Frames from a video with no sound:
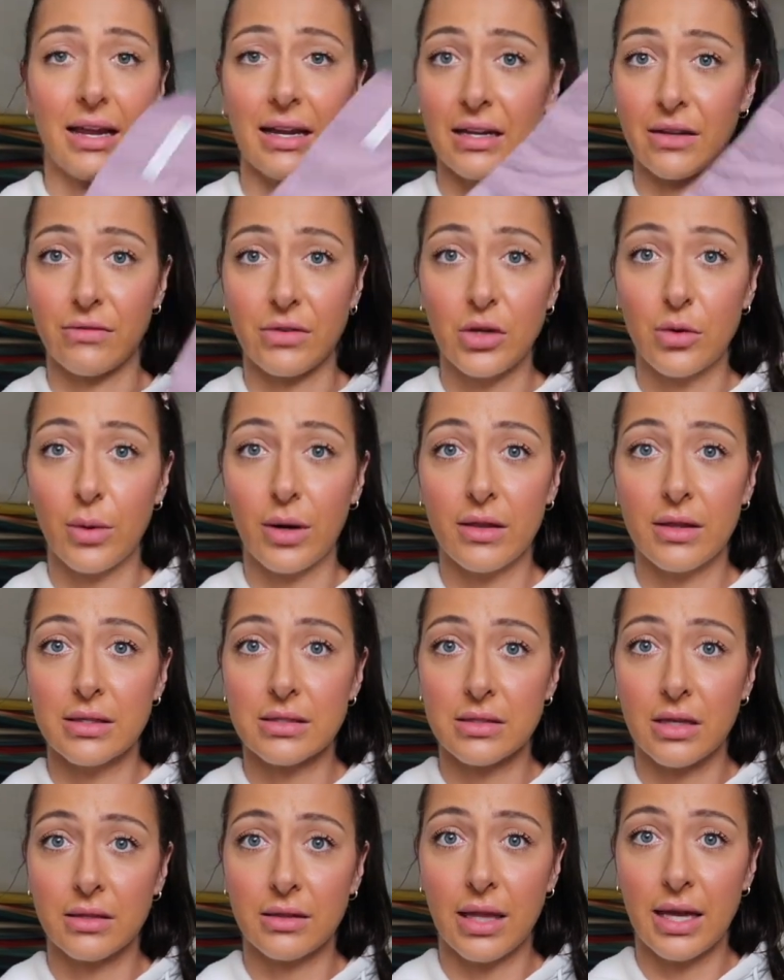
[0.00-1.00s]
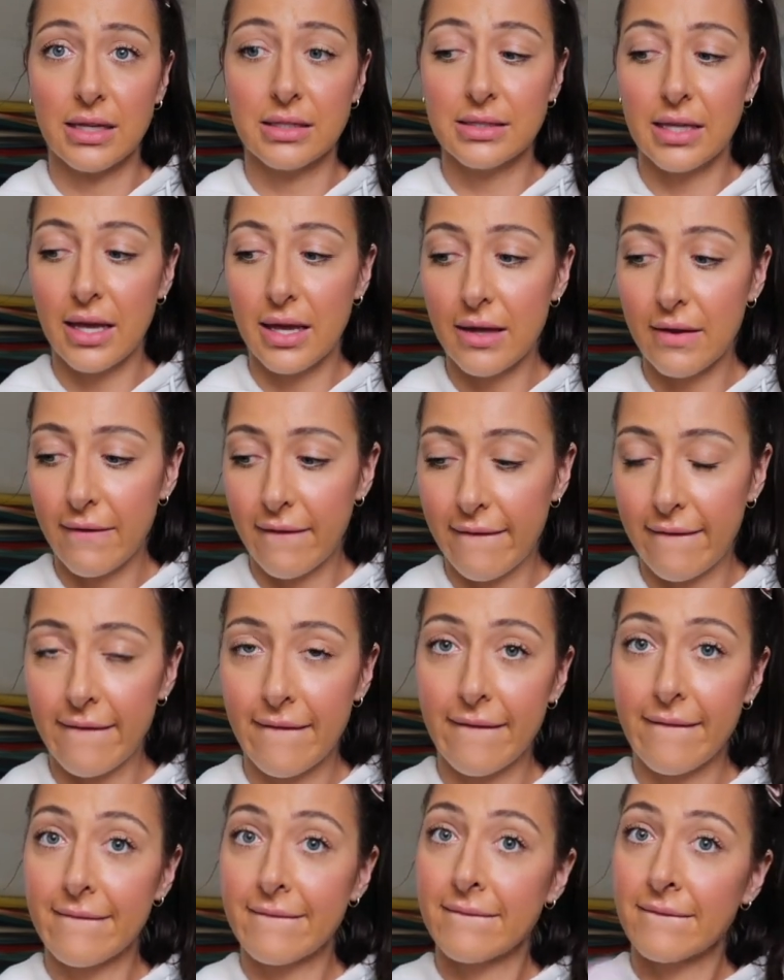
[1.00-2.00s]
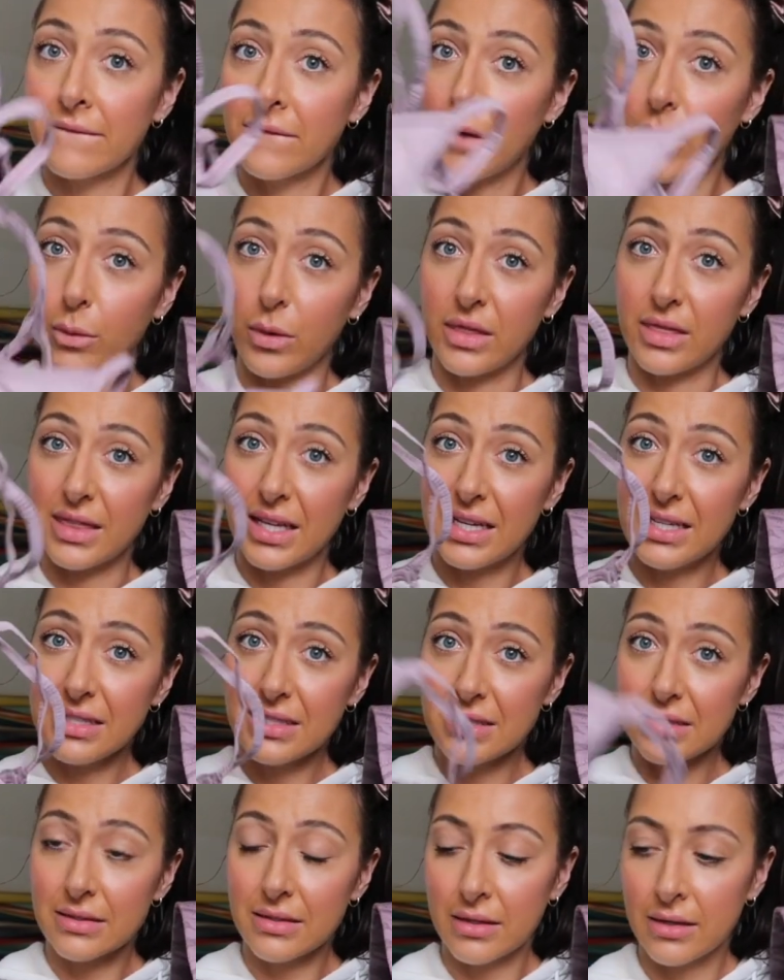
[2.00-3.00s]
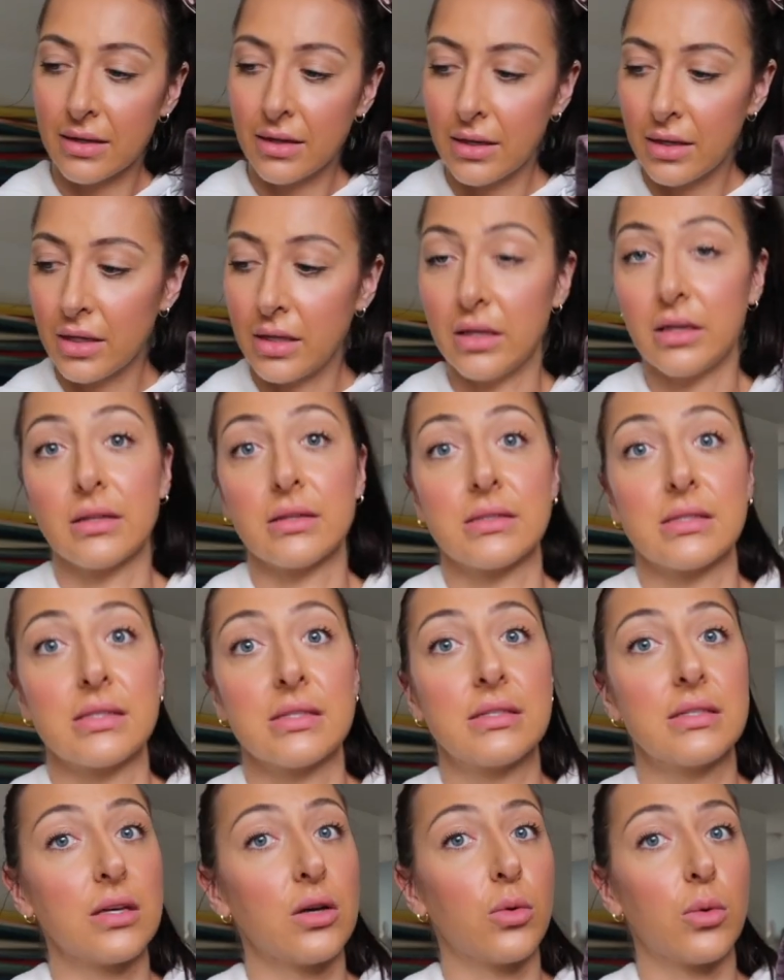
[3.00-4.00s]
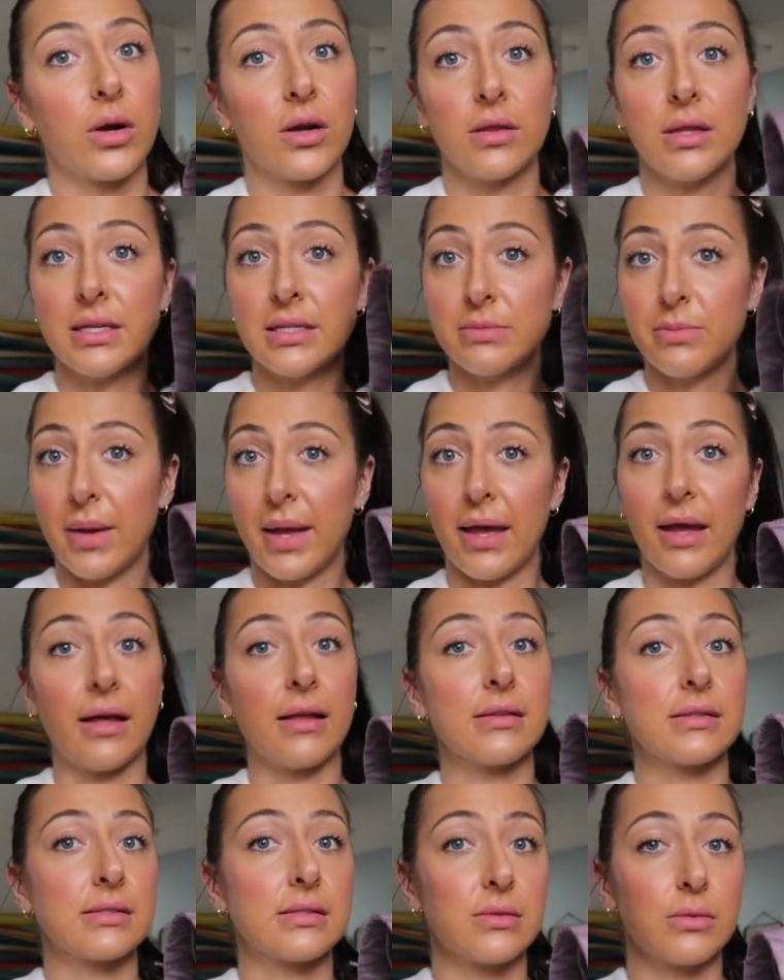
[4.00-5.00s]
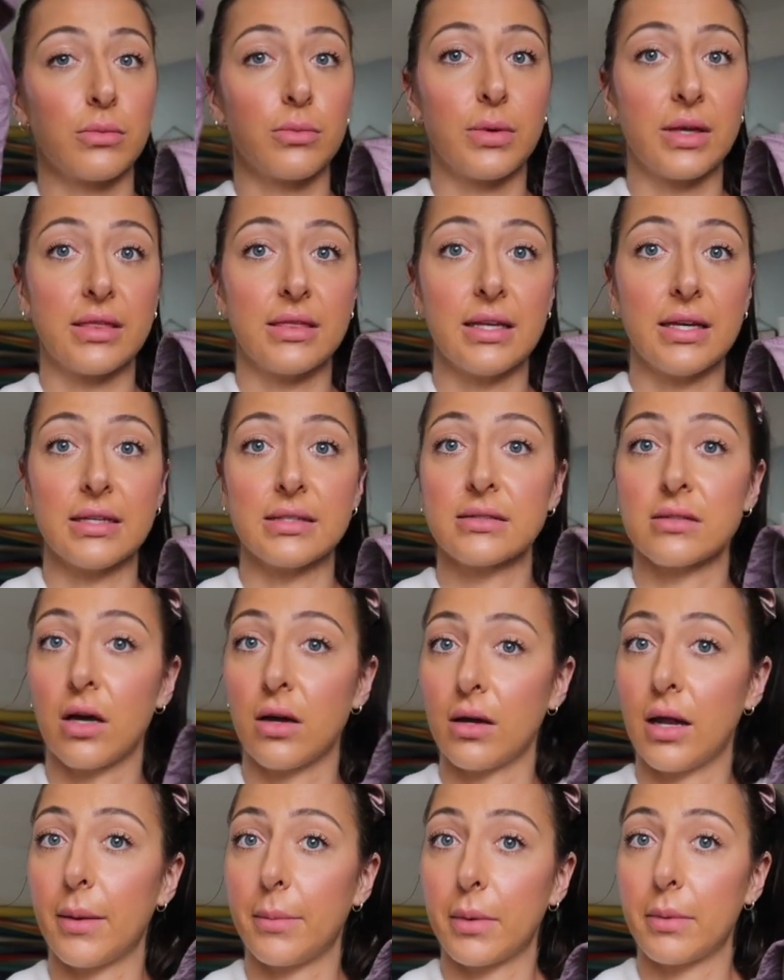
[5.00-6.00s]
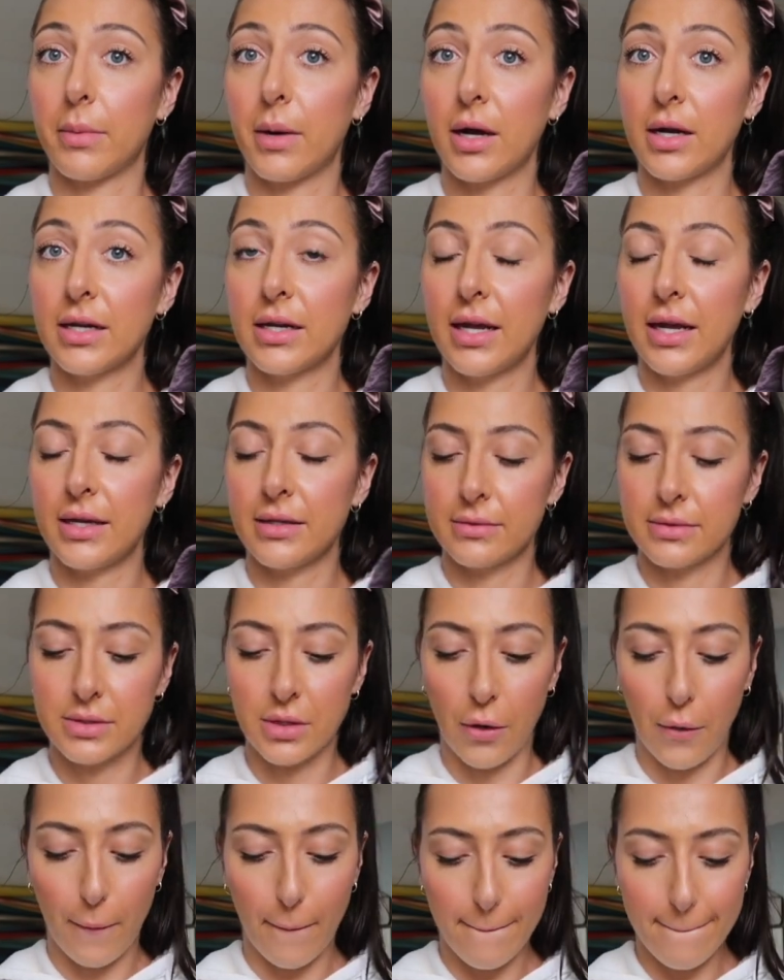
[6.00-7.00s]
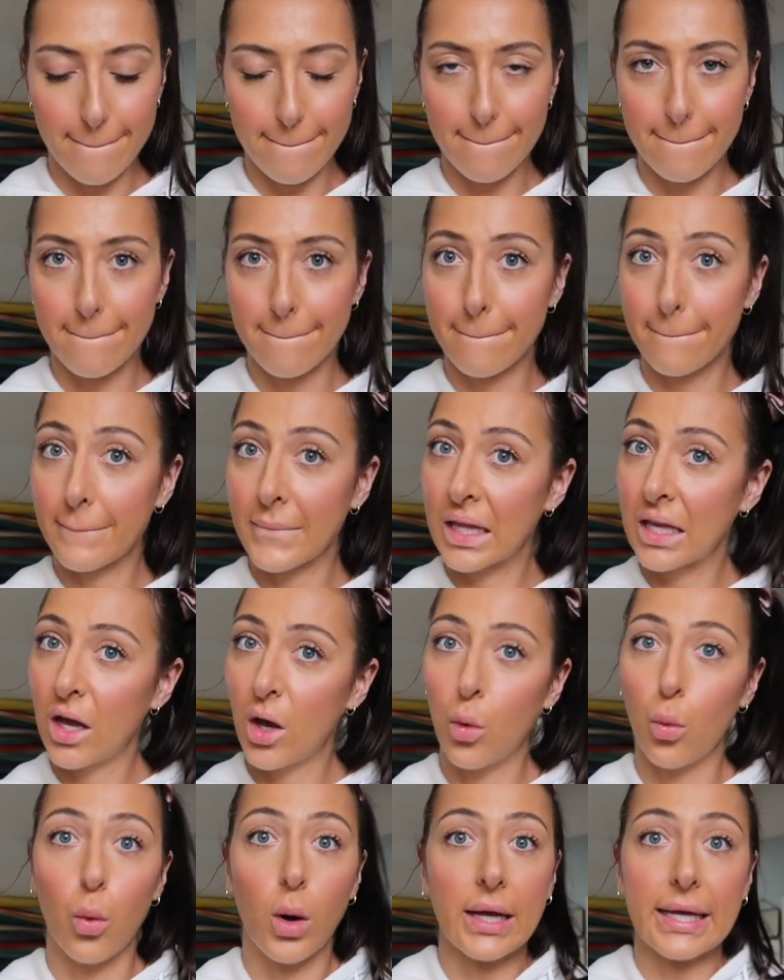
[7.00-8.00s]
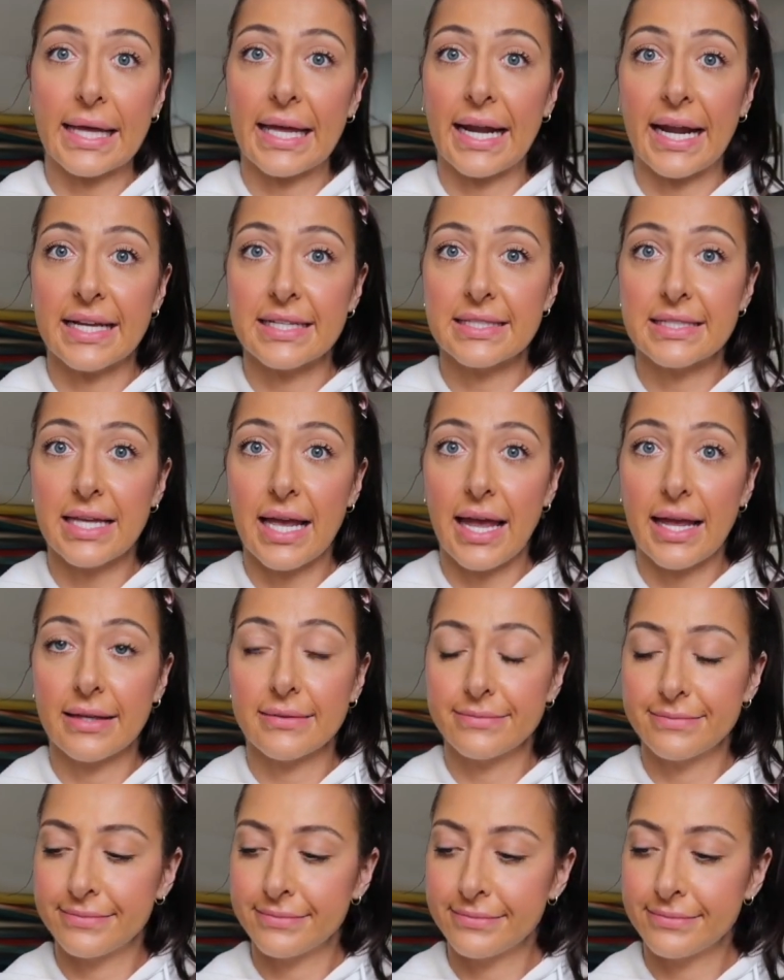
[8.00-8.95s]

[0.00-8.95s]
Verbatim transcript: And if you wear this on leg day with this, you can still wear these pants with this on upper body day. So, what can I say?